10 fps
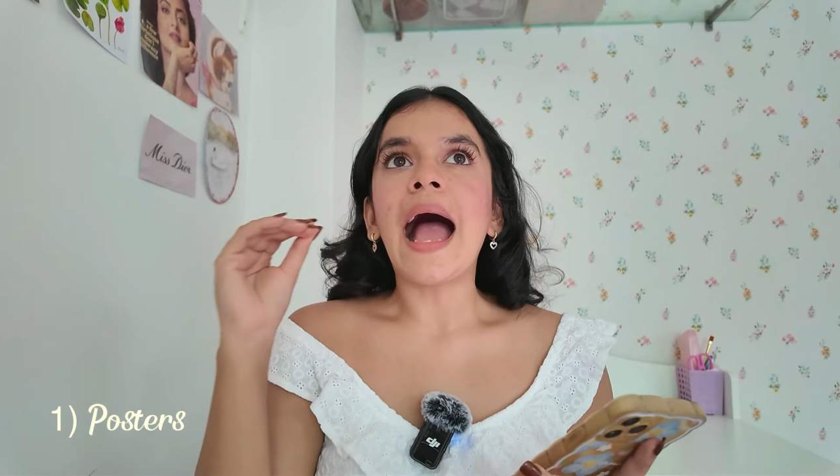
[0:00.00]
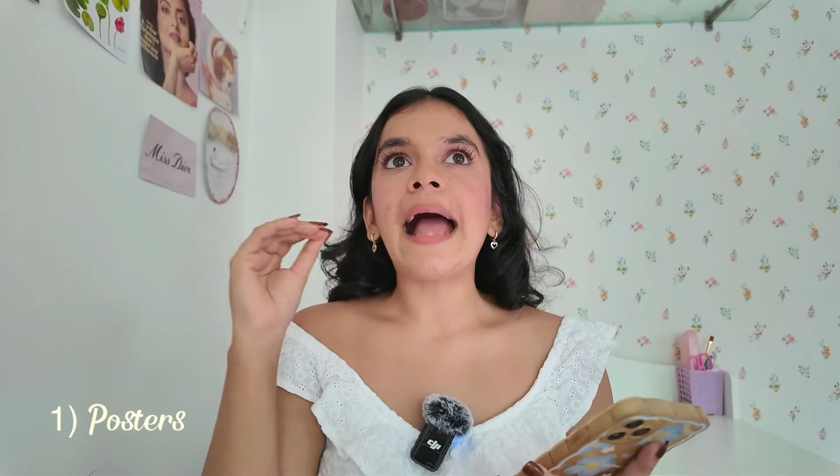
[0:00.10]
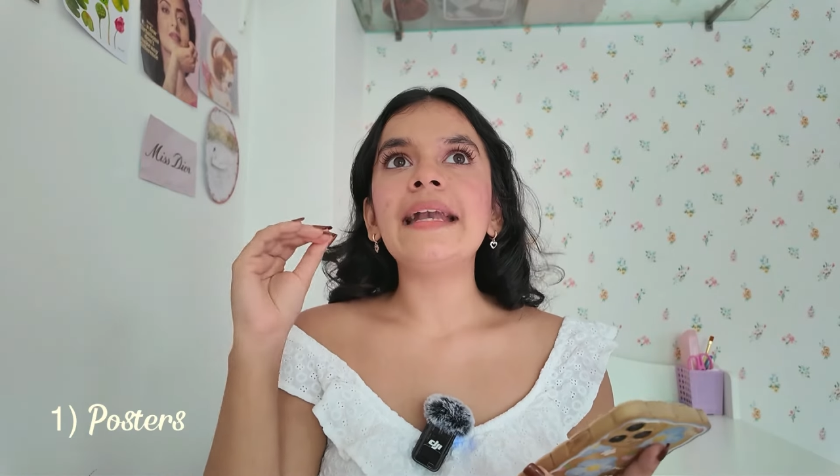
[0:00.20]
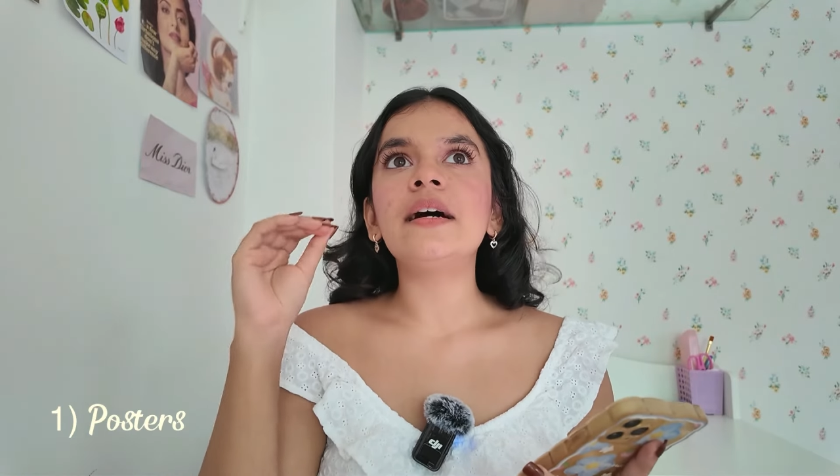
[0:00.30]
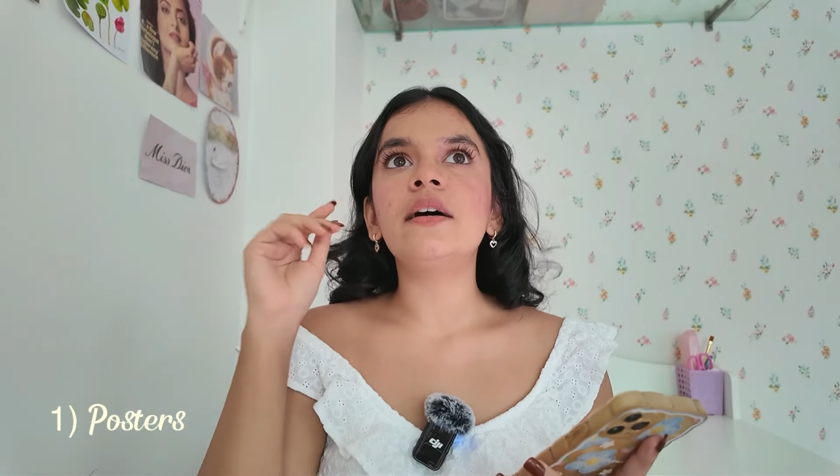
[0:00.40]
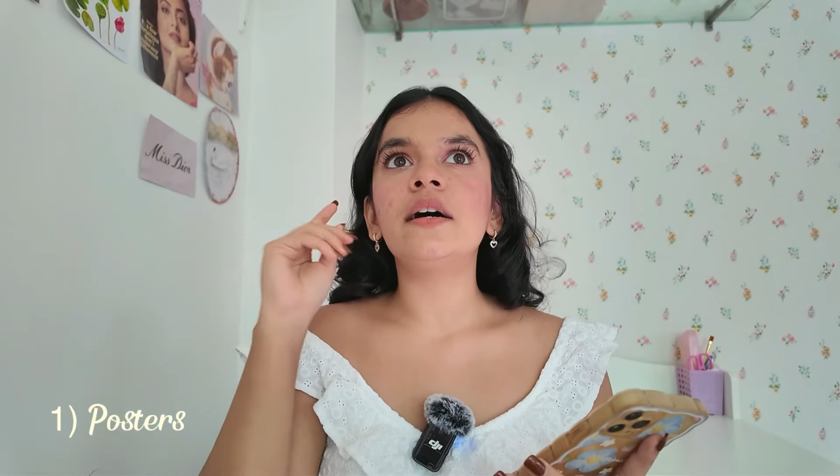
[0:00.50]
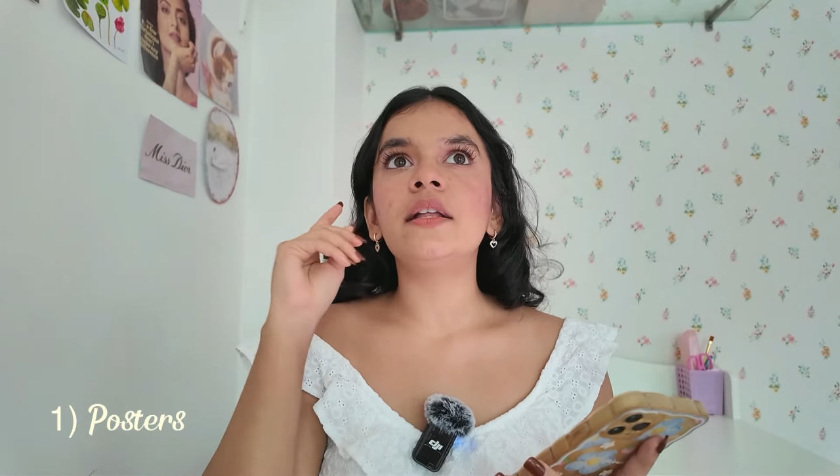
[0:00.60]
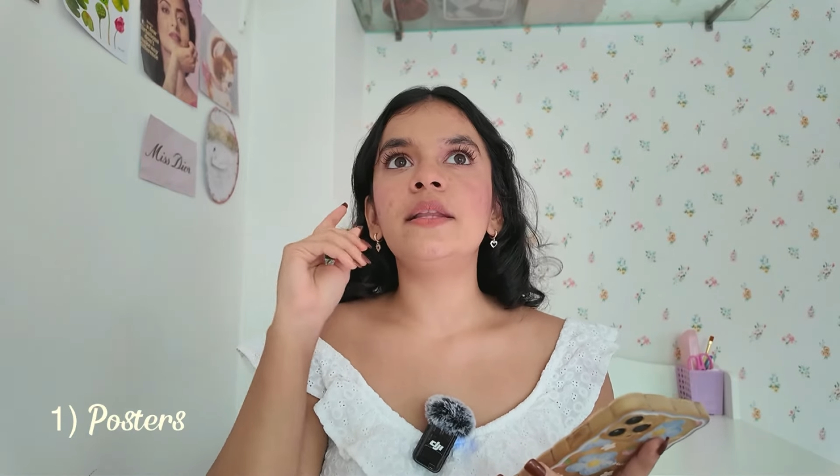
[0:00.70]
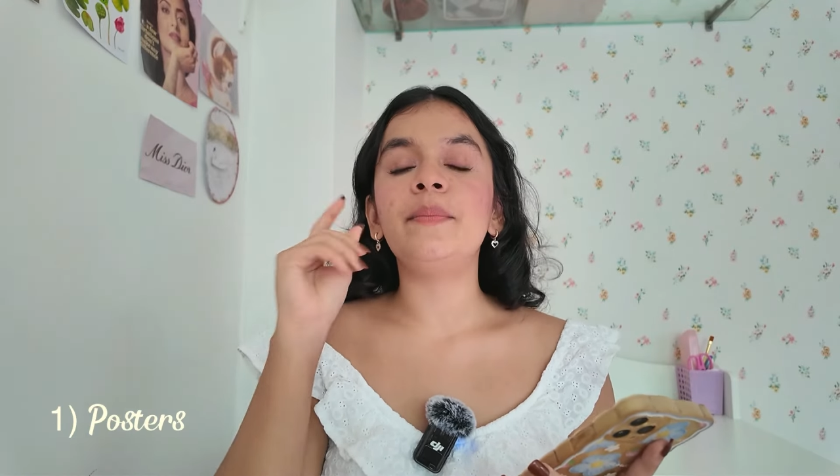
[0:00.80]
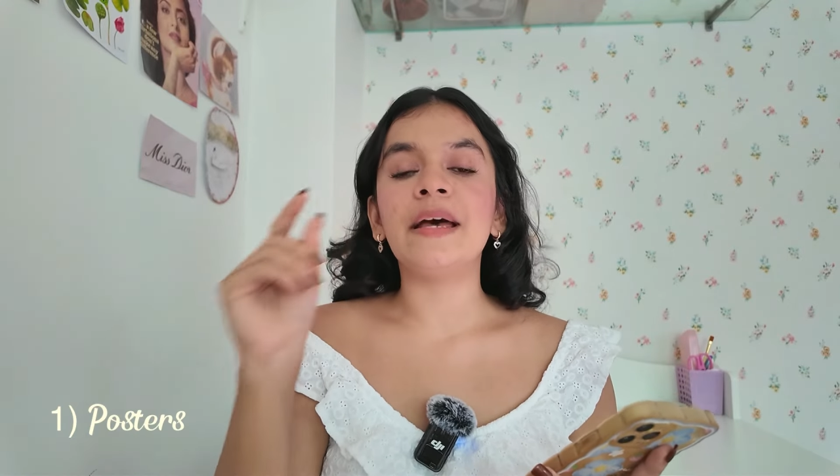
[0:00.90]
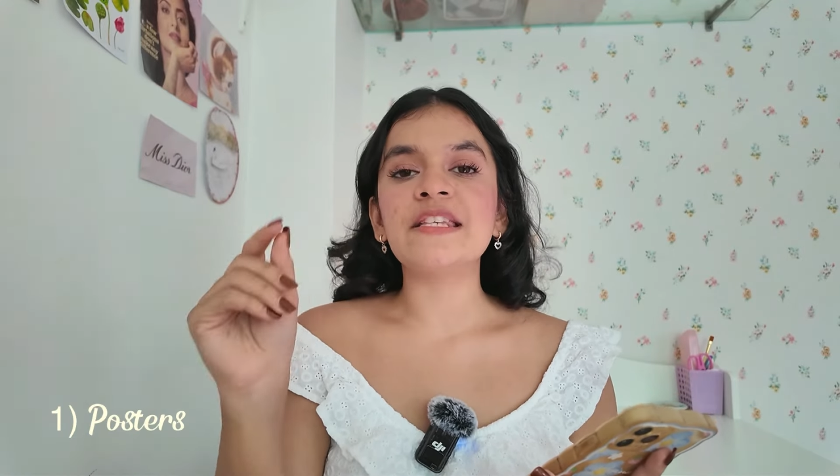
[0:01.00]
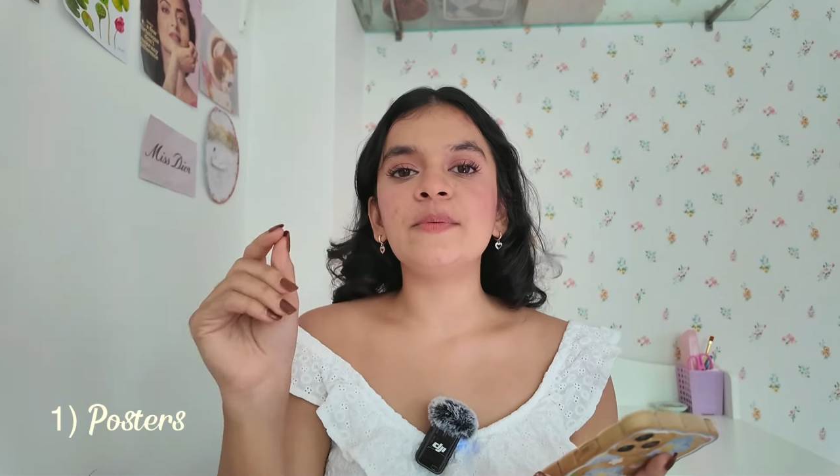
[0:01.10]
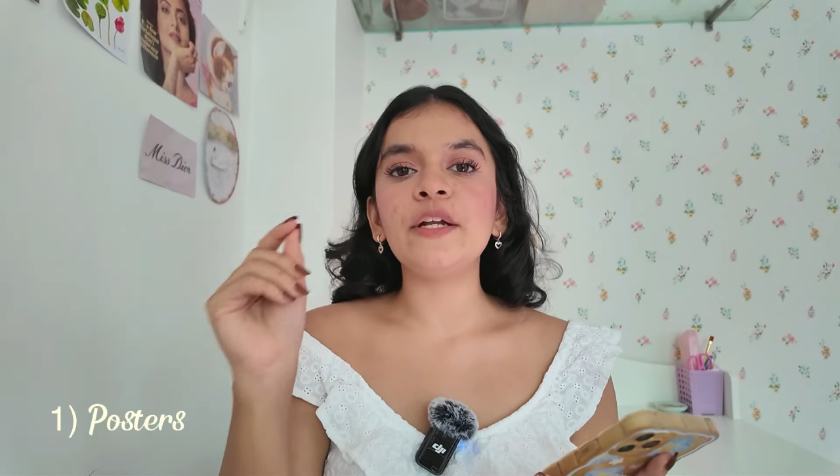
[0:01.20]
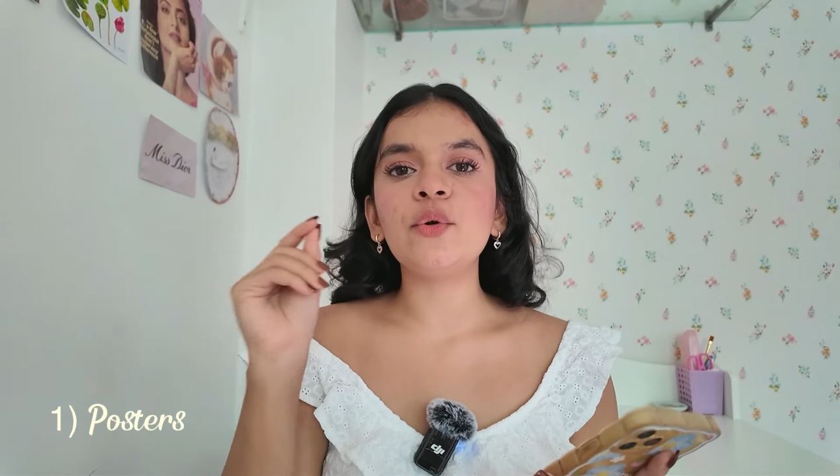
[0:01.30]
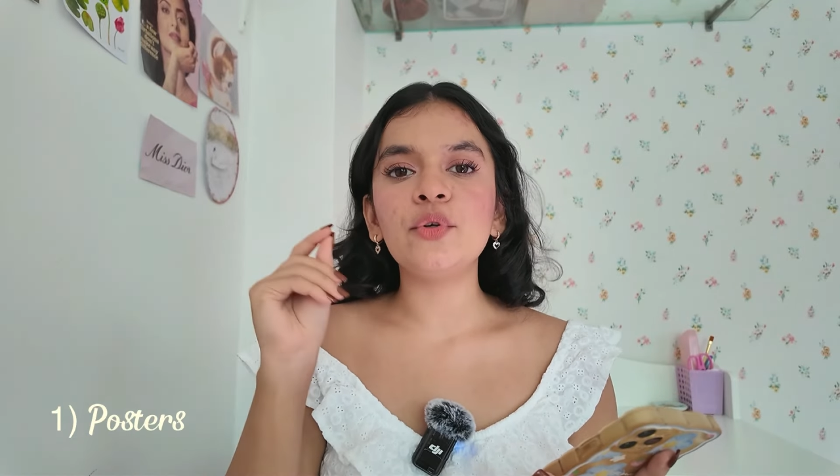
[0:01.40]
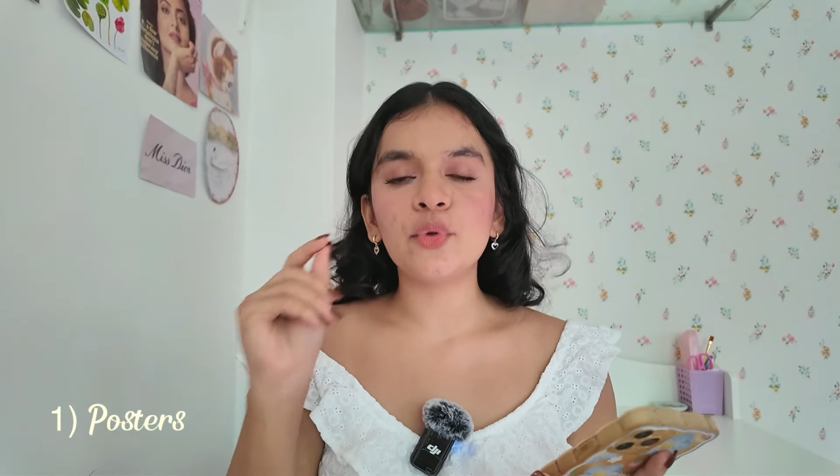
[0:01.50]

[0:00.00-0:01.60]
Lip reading: And the best way to